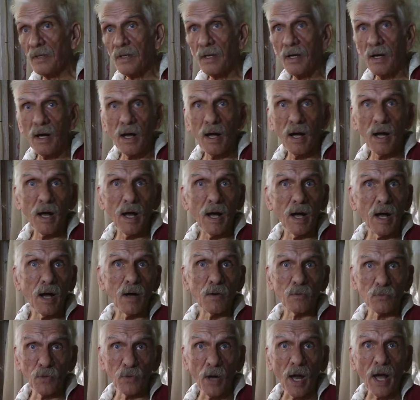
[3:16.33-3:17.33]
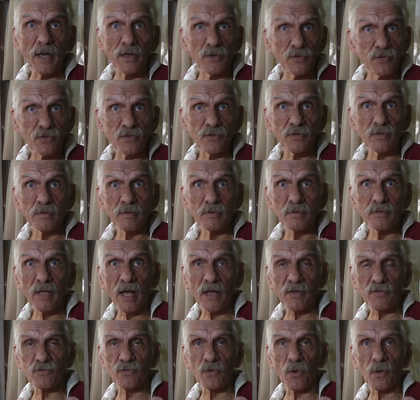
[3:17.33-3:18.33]
rice,
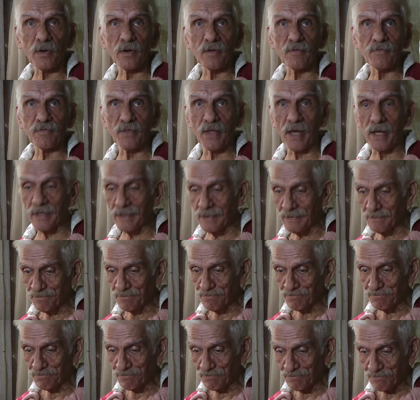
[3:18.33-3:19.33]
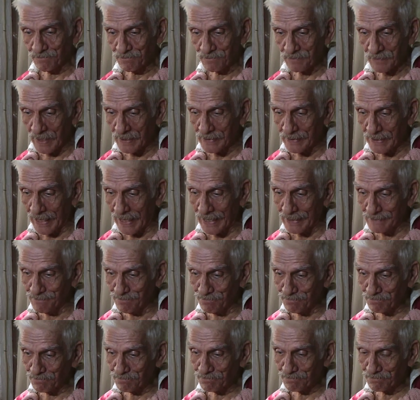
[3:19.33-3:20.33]
that sort of thing, and that.
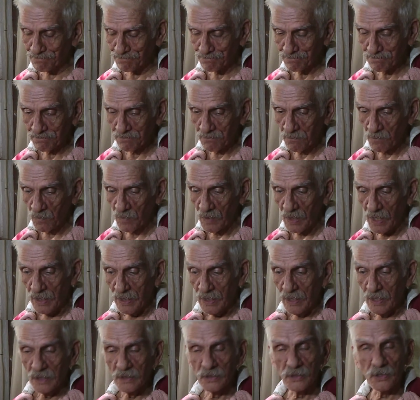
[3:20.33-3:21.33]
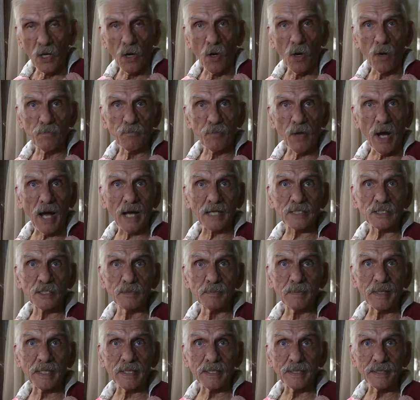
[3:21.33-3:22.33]
So
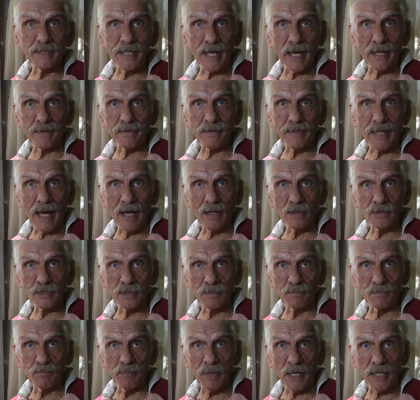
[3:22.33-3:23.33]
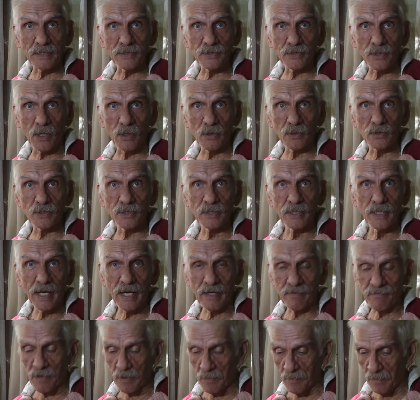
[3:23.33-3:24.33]
approximately 10,000 pesos
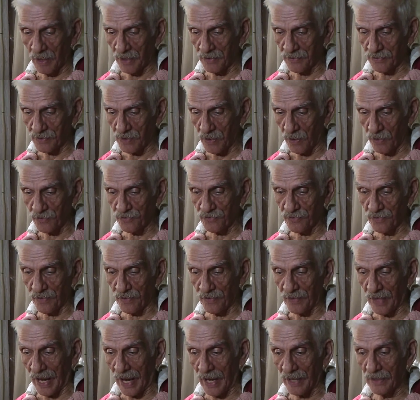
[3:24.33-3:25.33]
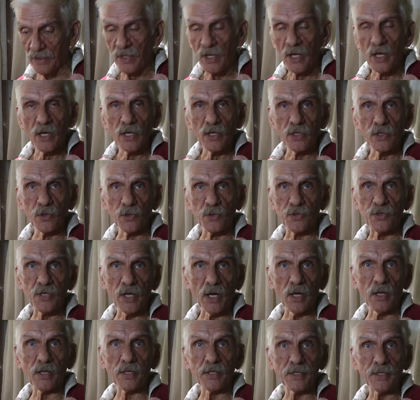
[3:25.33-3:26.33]
every month goes to that.
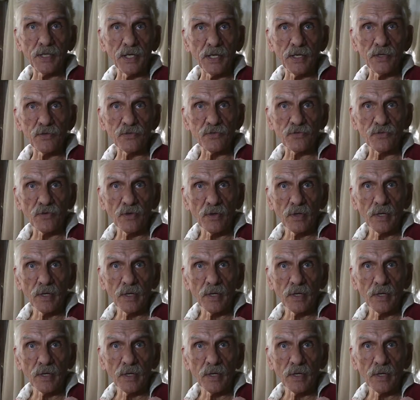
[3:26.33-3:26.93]
Utilities,